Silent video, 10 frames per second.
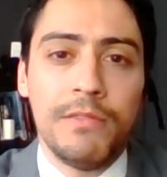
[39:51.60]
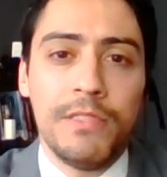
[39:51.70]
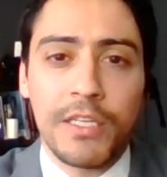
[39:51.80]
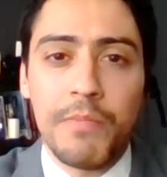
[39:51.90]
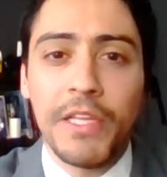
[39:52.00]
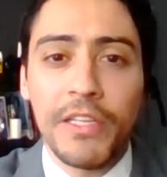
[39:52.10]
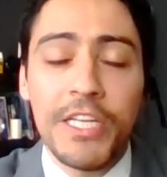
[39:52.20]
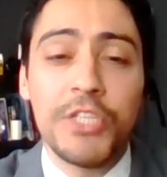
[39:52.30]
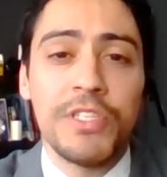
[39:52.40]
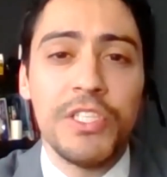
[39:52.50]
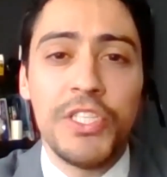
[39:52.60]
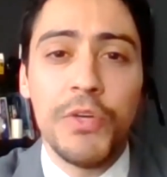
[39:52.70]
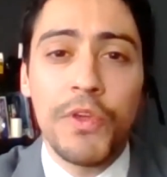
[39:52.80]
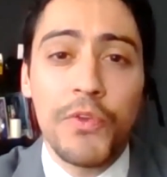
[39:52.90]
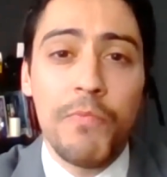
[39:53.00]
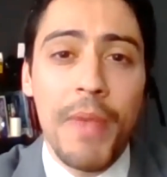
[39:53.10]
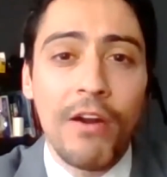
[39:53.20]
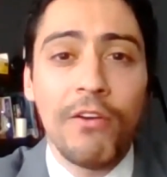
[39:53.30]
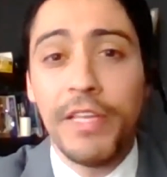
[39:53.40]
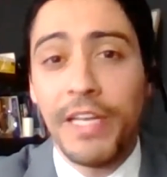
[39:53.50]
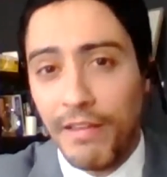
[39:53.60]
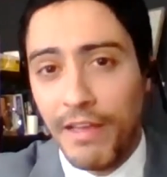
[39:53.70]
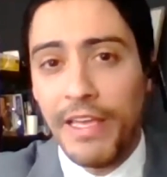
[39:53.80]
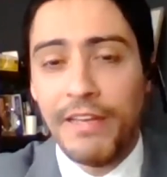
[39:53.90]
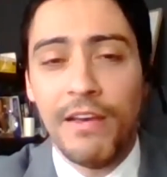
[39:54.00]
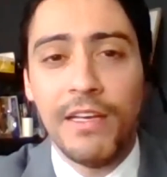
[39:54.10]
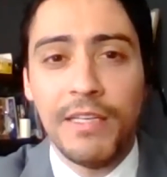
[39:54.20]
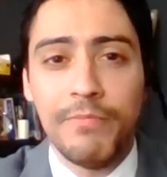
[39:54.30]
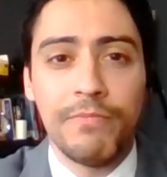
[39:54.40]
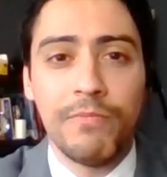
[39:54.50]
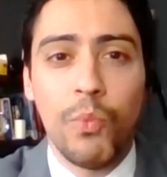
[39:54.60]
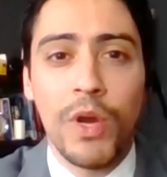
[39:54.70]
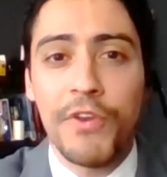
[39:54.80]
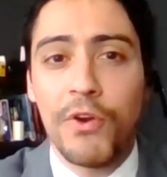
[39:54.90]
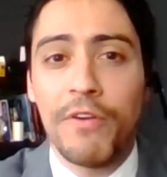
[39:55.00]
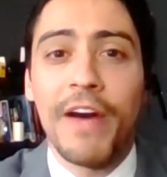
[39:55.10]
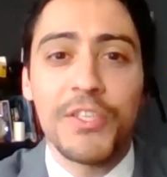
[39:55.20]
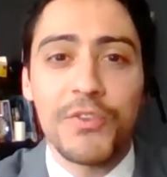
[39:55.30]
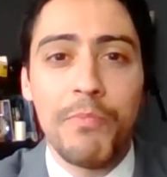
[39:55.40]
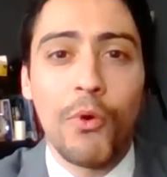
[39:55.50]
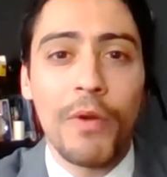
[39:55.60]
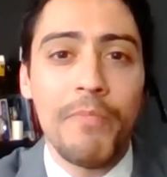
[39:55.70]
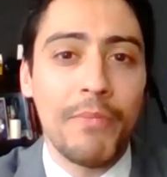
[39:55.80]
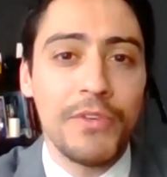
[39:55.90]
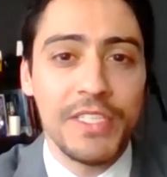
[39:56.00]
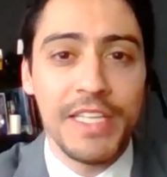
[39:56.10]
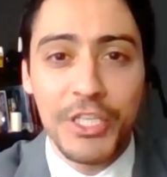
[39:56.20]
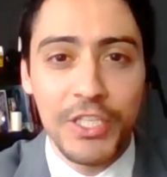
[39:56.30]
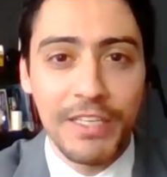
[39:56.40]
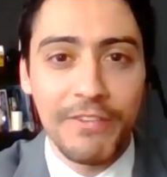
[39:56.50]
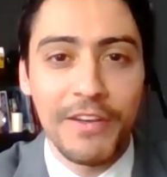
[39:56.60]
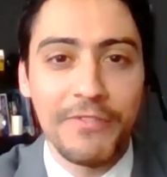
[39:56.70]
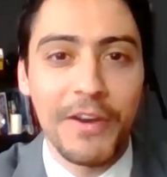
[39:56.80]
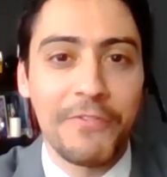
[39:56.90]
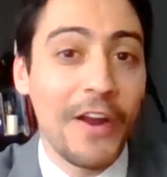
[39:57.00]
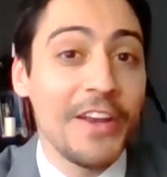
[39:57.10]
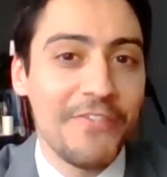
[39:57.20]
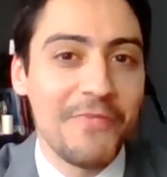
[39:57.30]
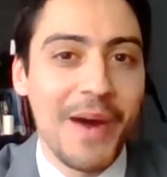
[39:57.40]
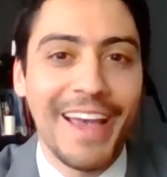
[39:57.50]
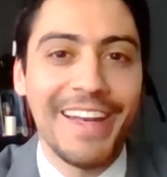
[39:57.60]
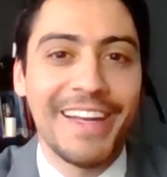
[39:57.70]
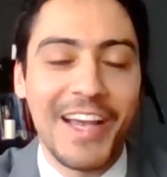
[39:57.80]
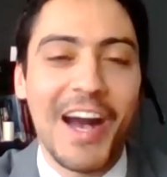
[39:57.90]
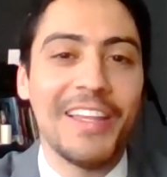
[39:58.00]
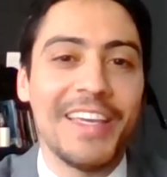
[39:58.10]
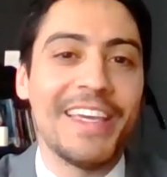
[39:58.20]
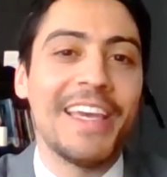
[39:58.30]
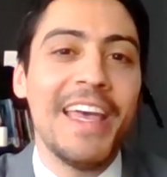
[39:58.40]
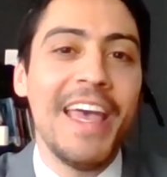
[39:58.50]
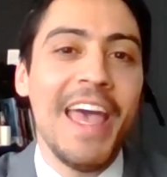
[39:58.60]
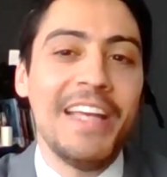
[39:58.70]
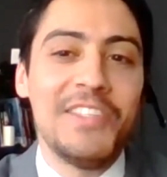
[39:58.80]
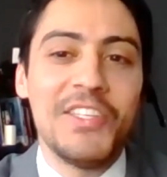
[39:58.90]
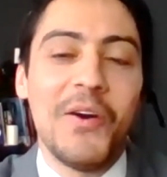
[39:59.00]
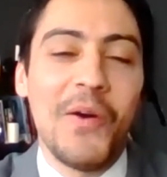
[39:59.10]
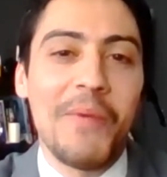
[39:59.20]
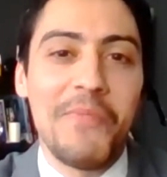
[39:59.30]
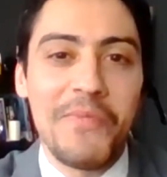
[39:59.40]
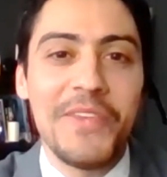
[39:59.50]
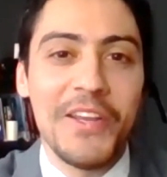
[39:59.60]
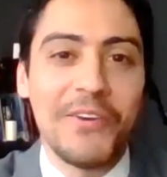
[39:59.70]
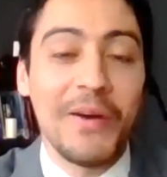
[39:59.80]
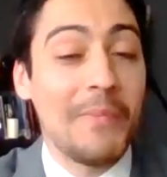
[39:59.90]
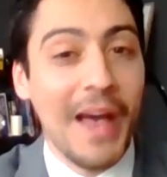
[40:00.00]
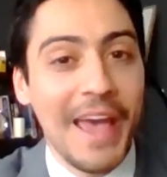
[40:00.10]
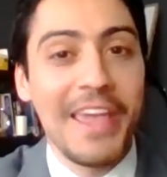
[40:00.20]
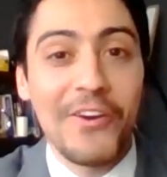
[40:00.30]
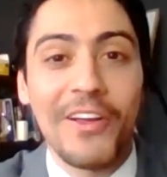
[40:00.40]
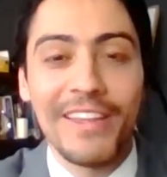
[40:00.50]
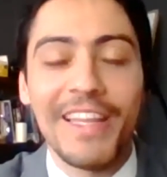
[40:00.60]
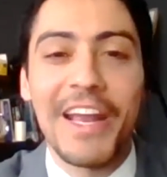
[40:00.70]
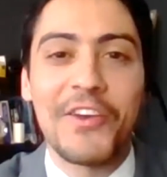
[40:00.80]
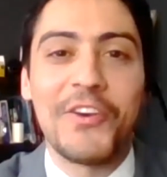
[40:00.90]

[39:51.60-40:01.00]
Dr. Miller Idris is doing through Peril, and one of your advisory board members is actually a friend of mine and colleague. And so, I hear a lot of the